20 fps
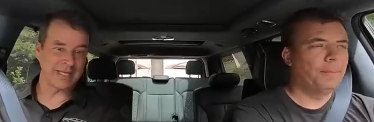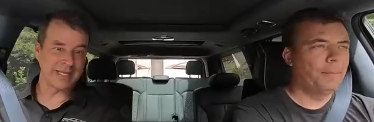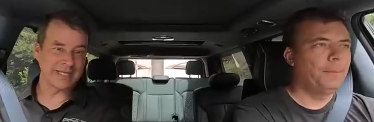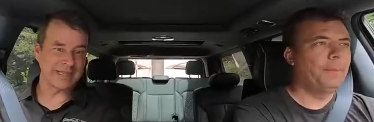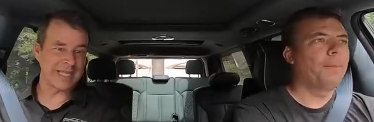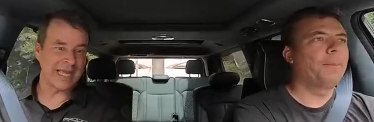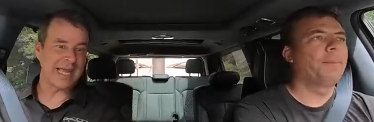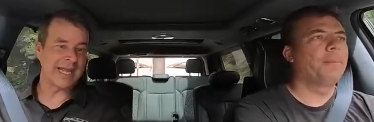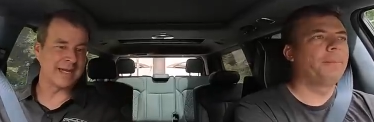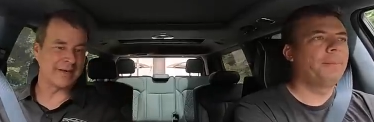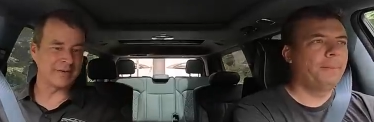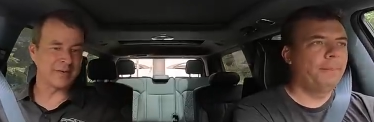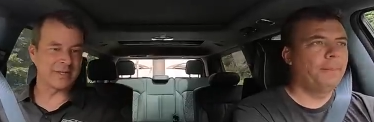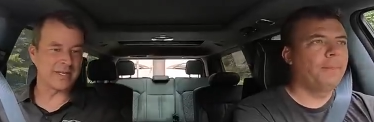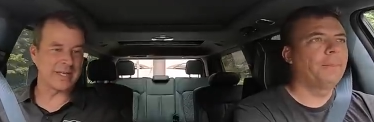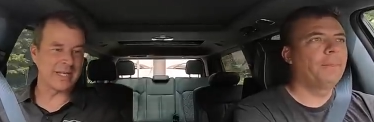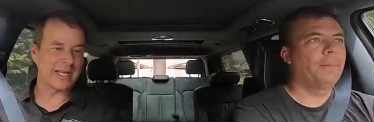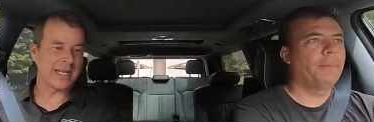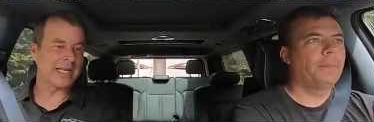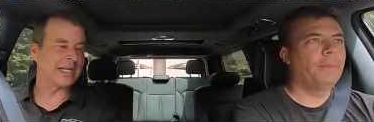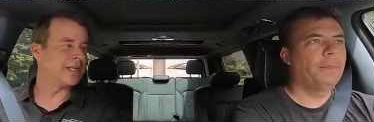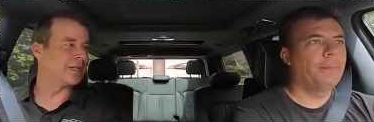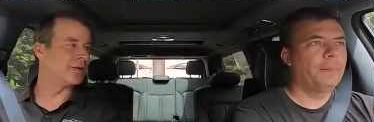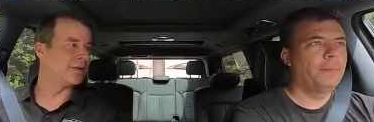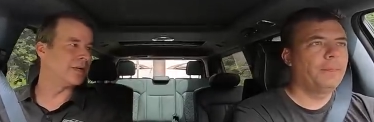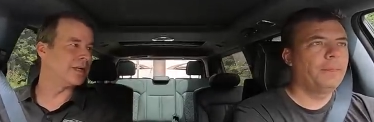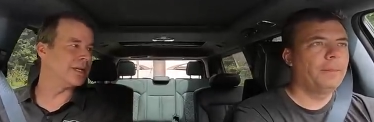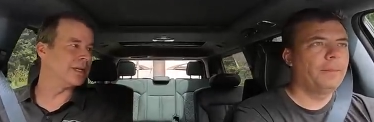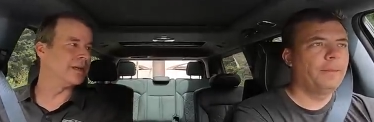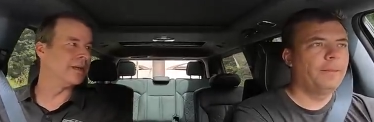Speaker 1: like that with an eight
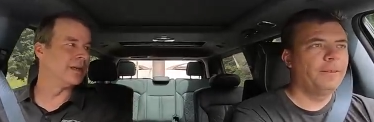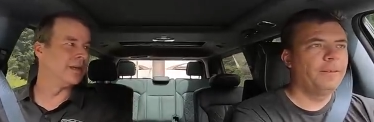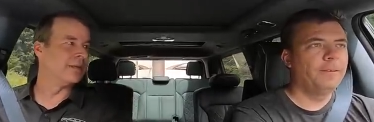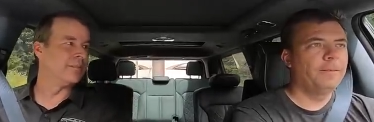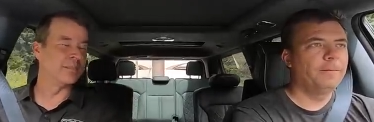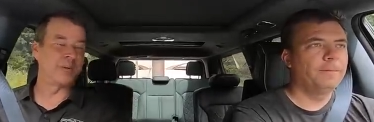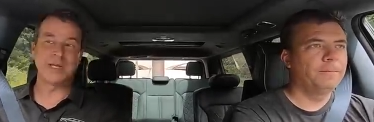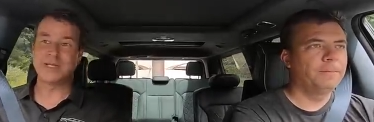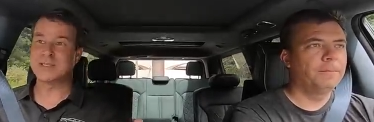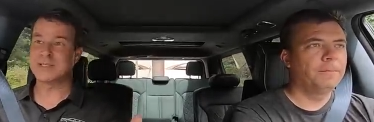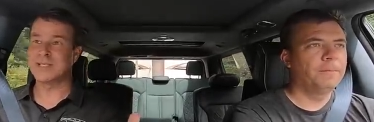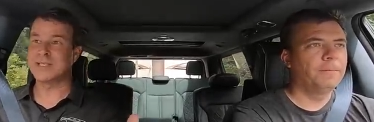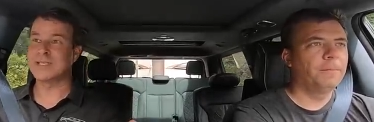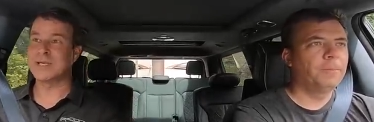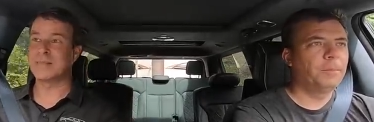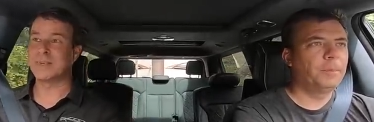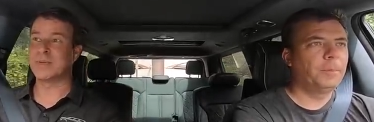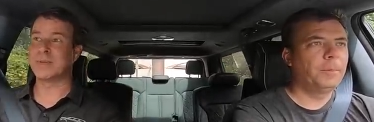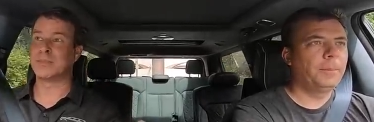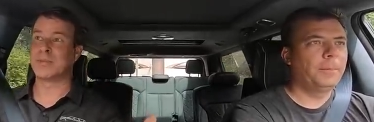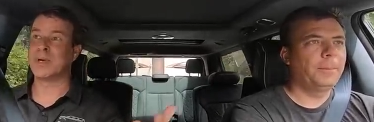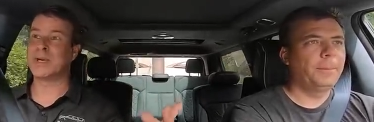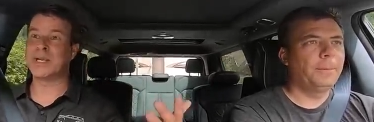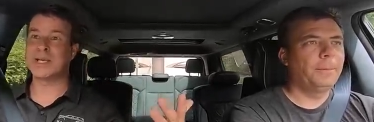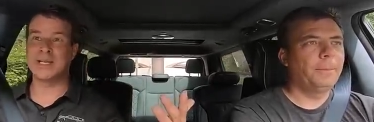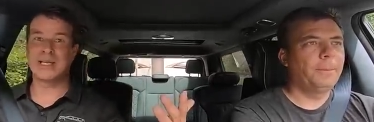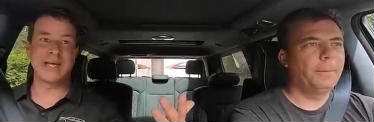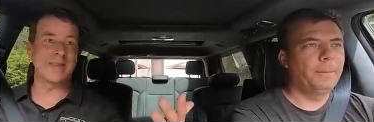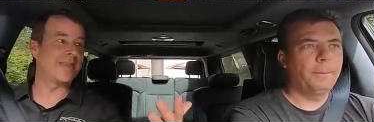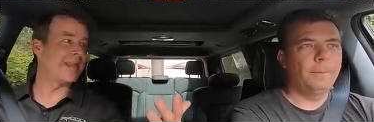degree pitch, they step on the
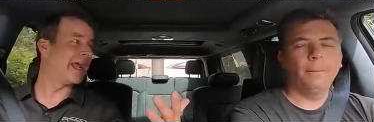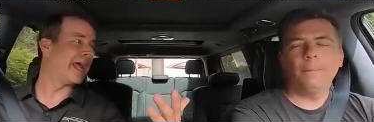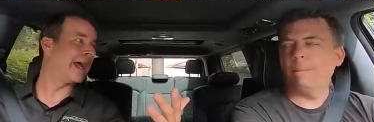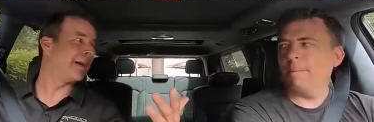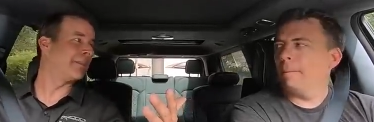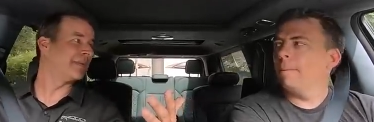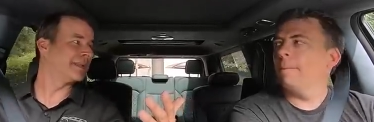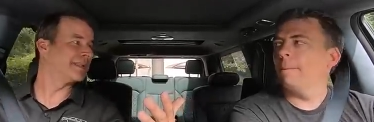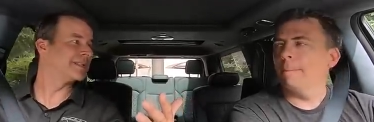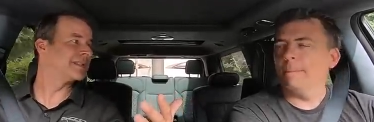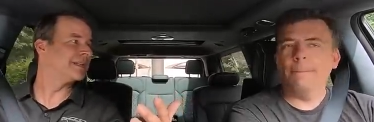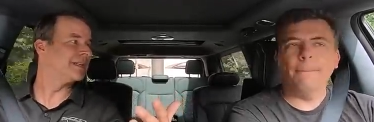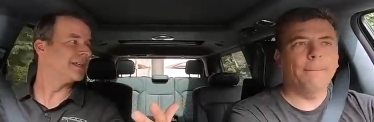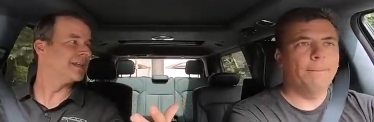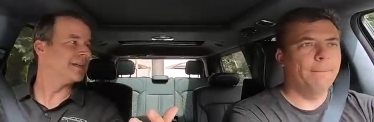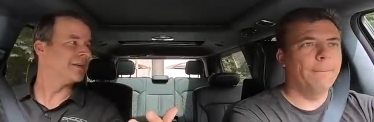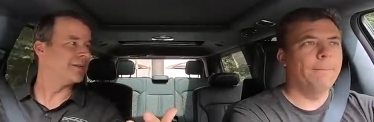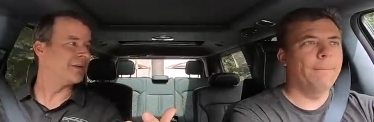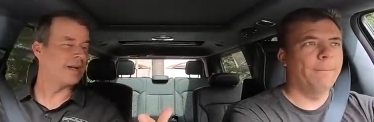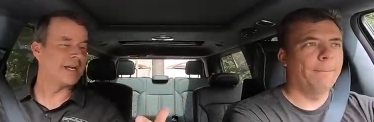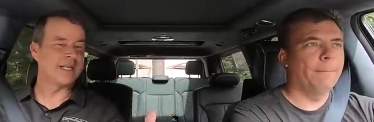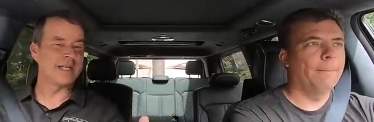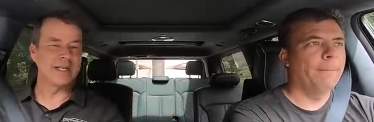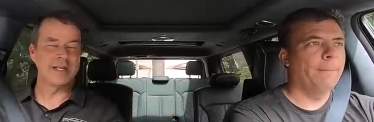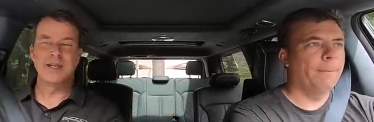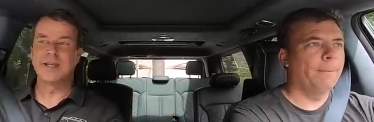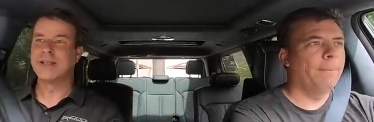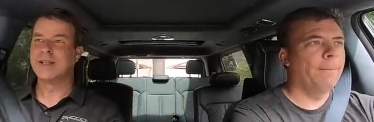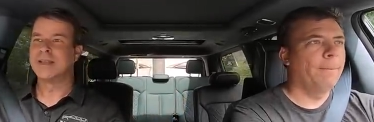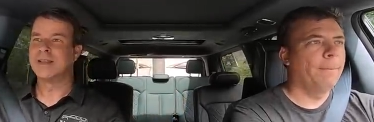brake and nothing happens, mm-hmm. right?
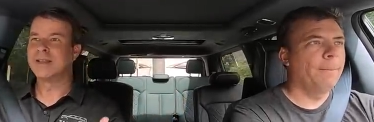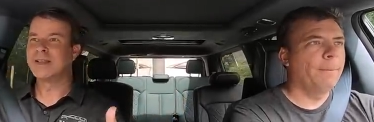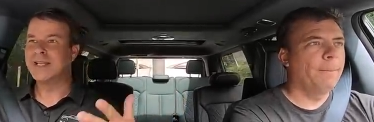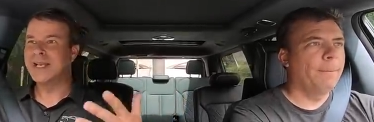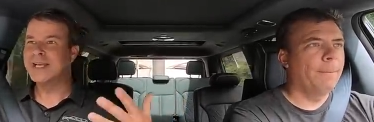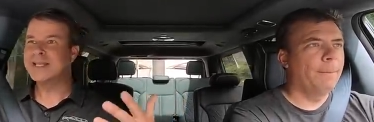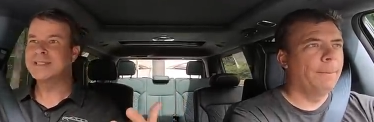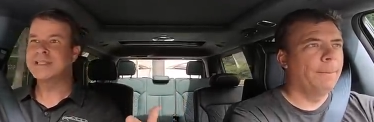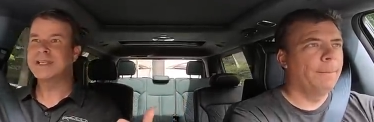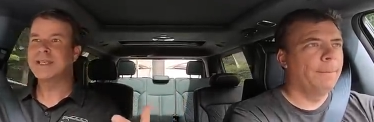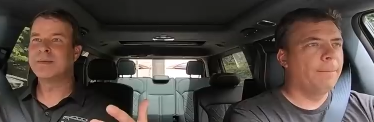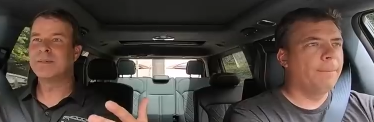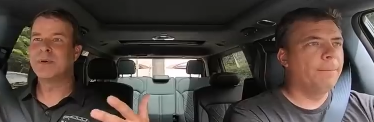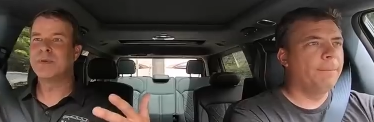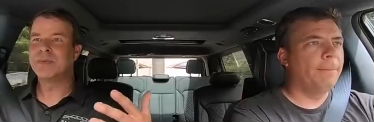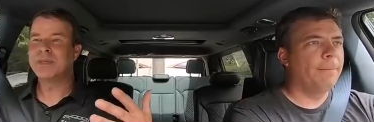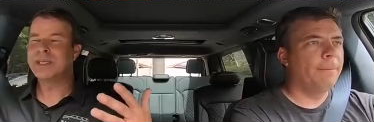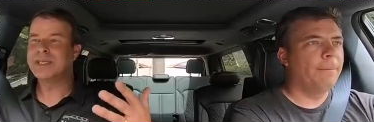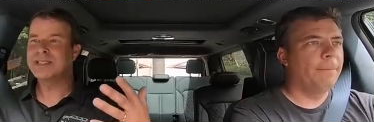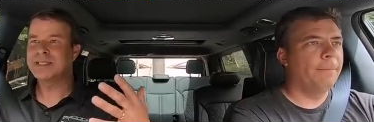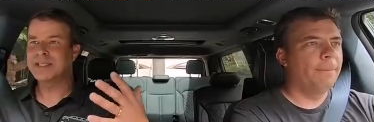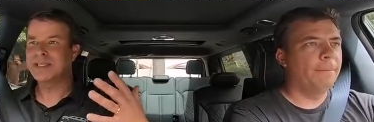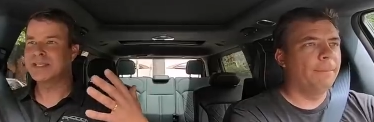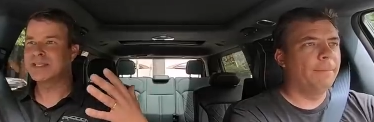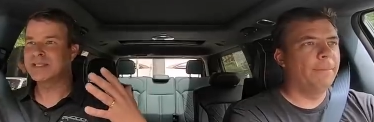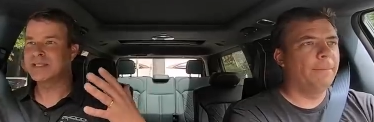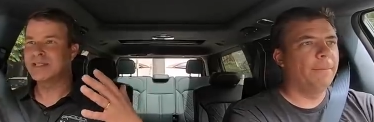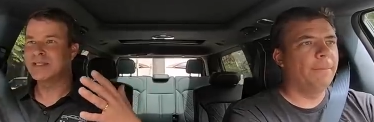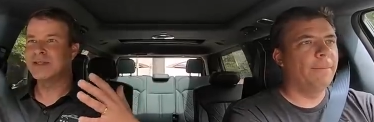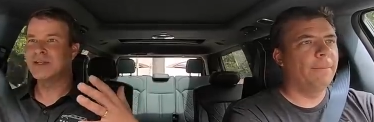The nice thing about this
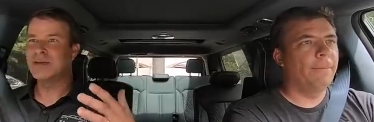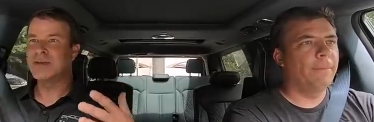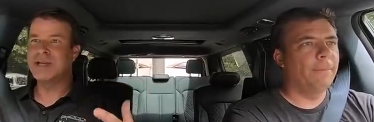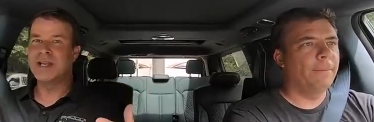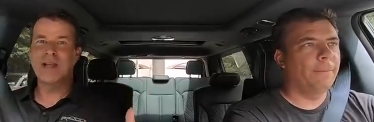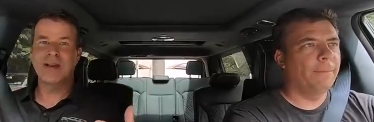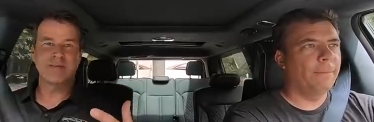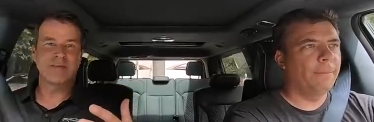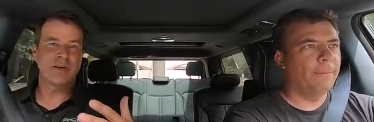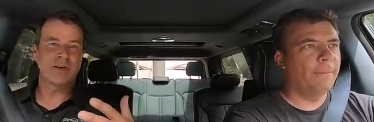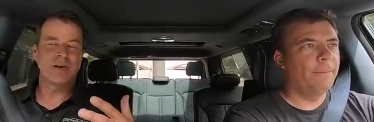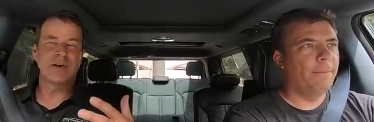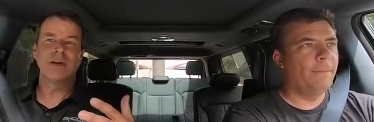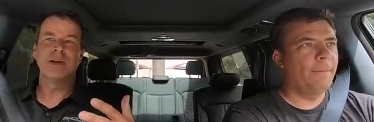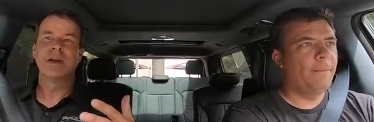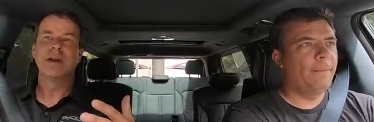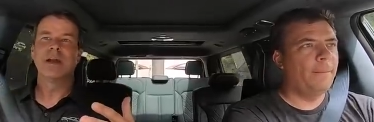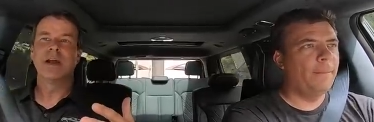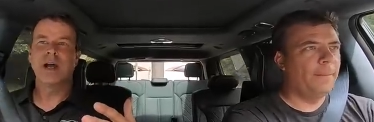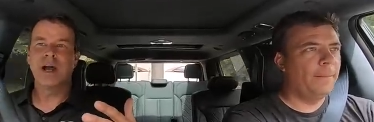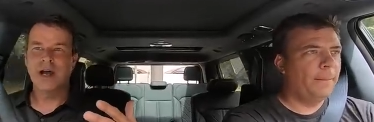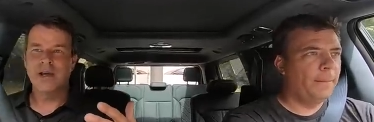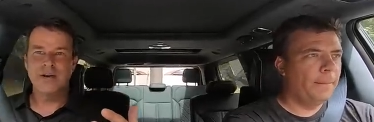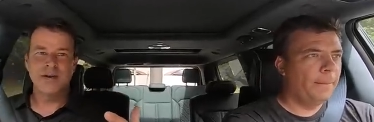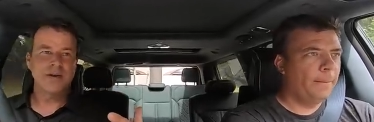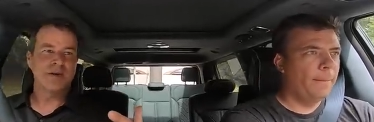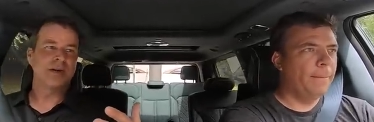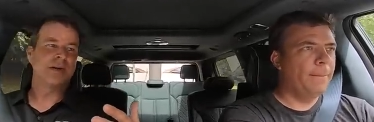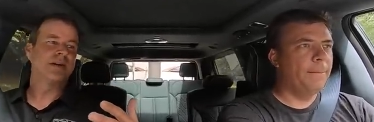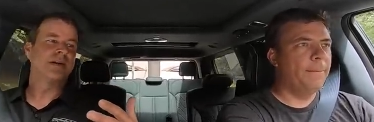is you're never
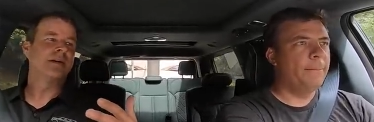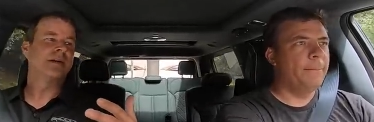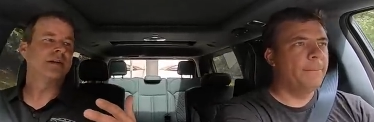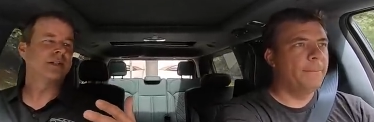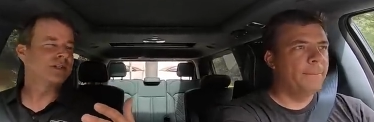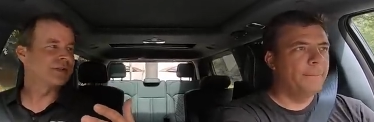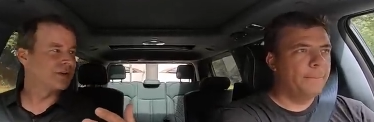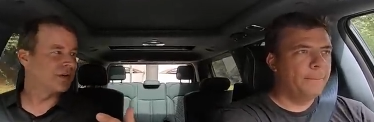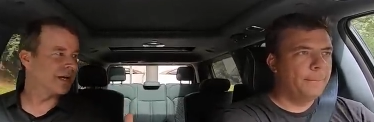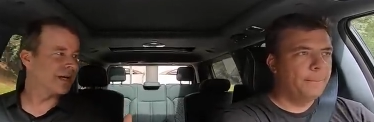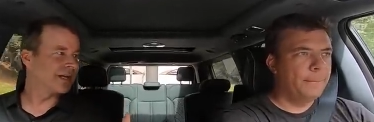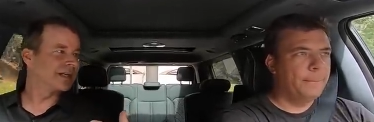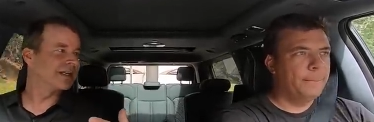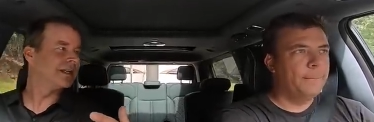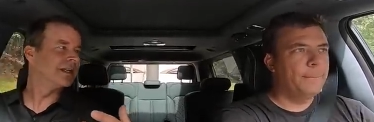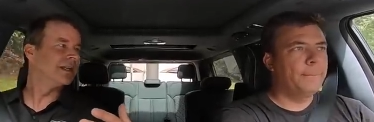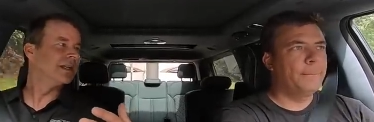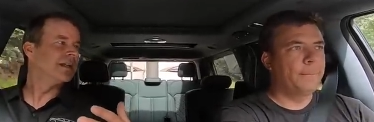under trucked.